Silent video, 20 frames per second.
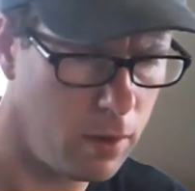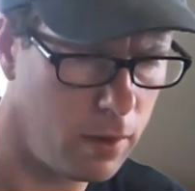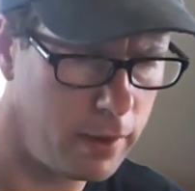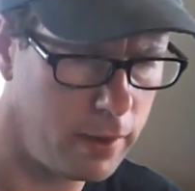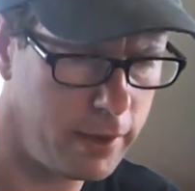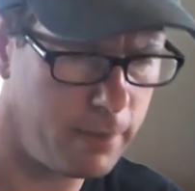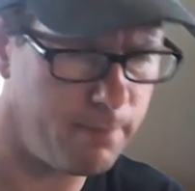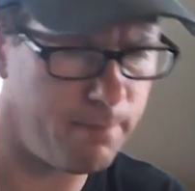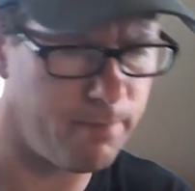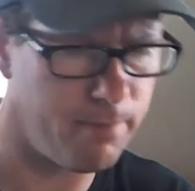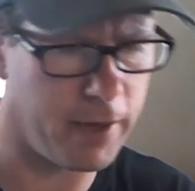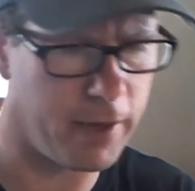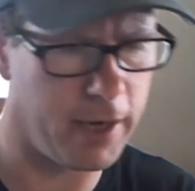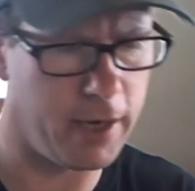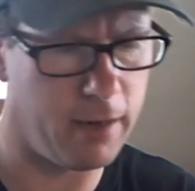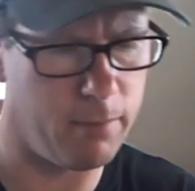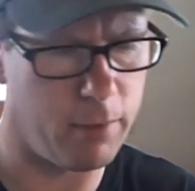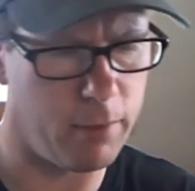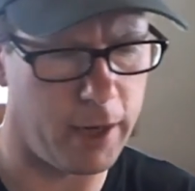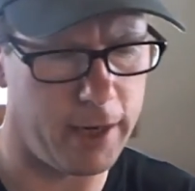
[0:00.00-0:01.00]
Yep, I
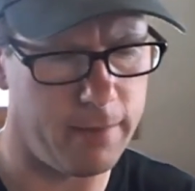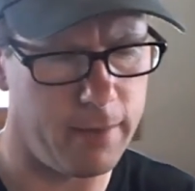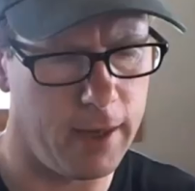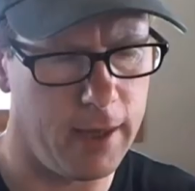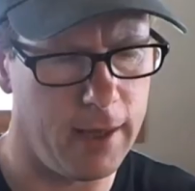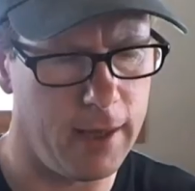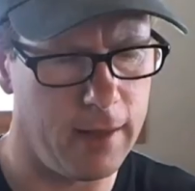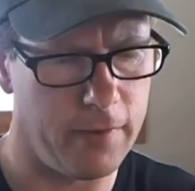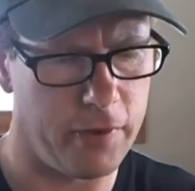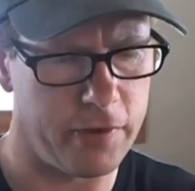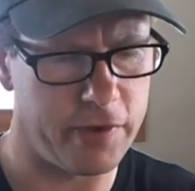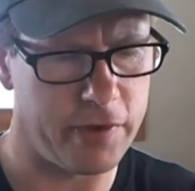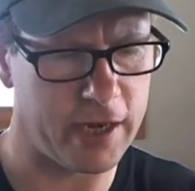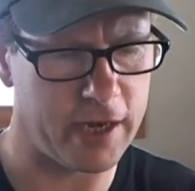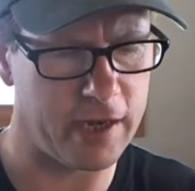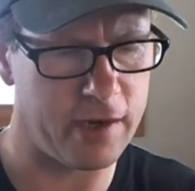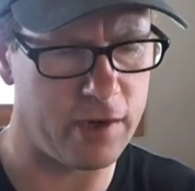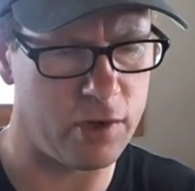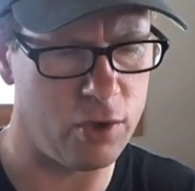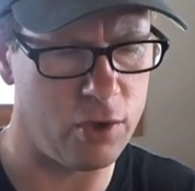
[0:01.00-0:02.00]
am right. The
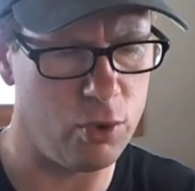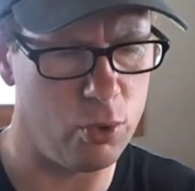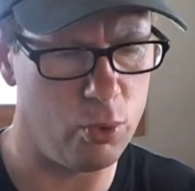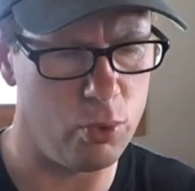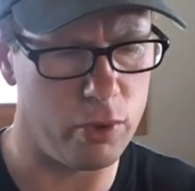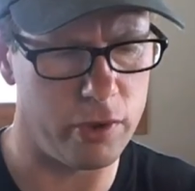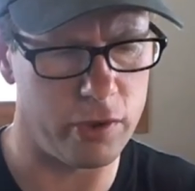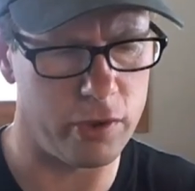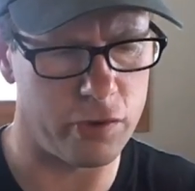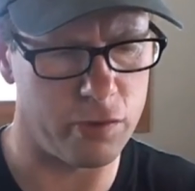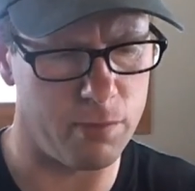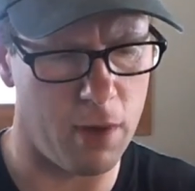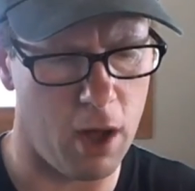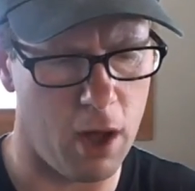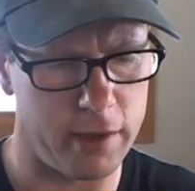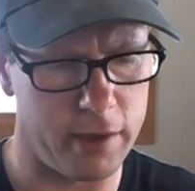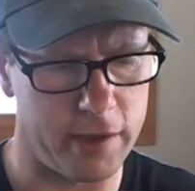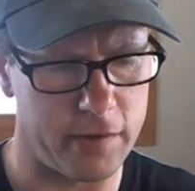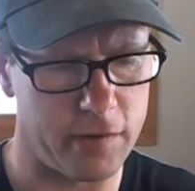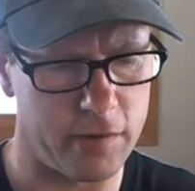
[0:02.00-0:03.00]
second to the
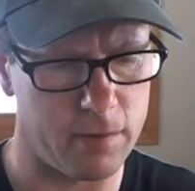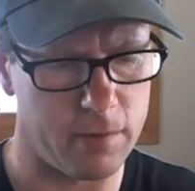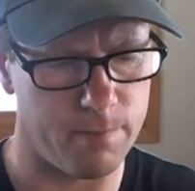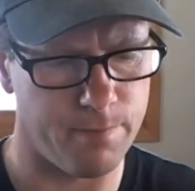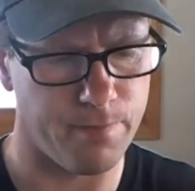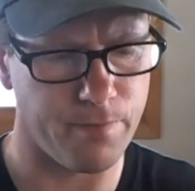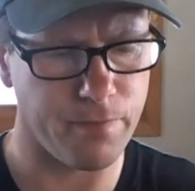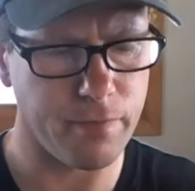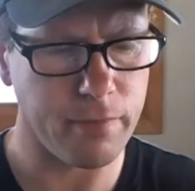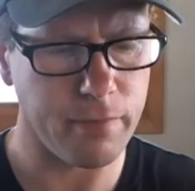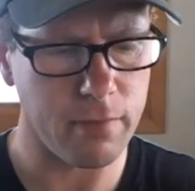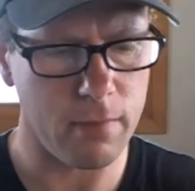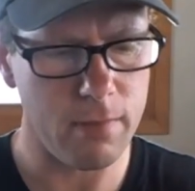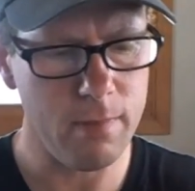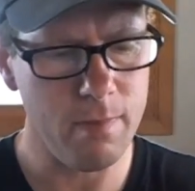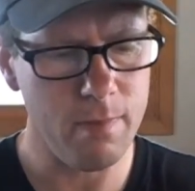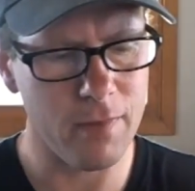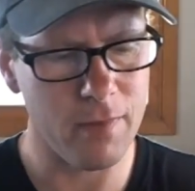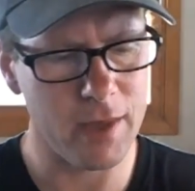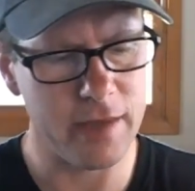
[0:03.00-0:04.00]
smallest
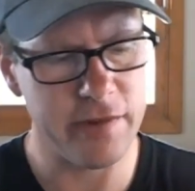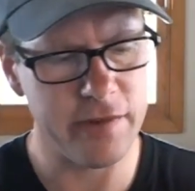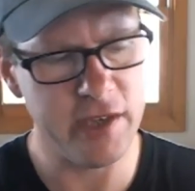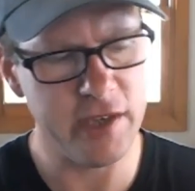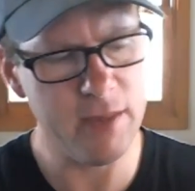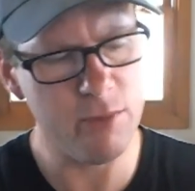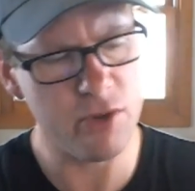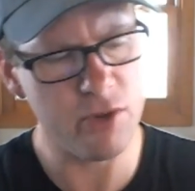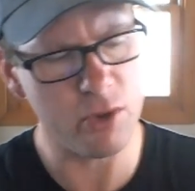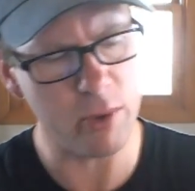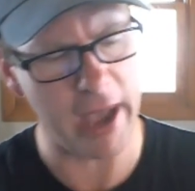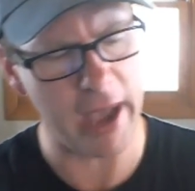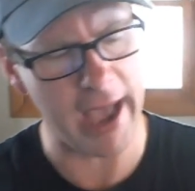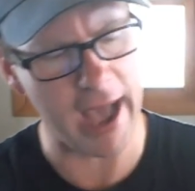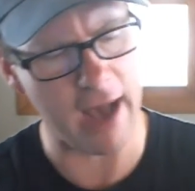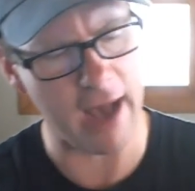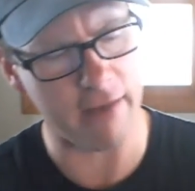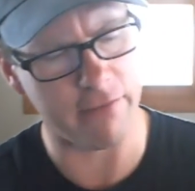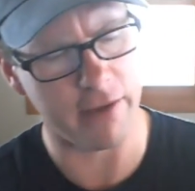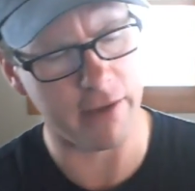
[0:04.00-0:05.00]
seems to
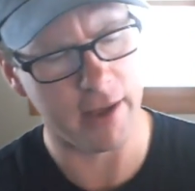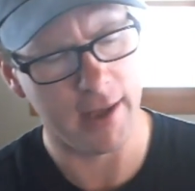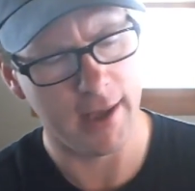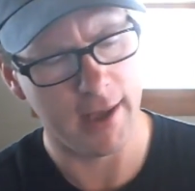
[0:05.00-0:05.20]
have,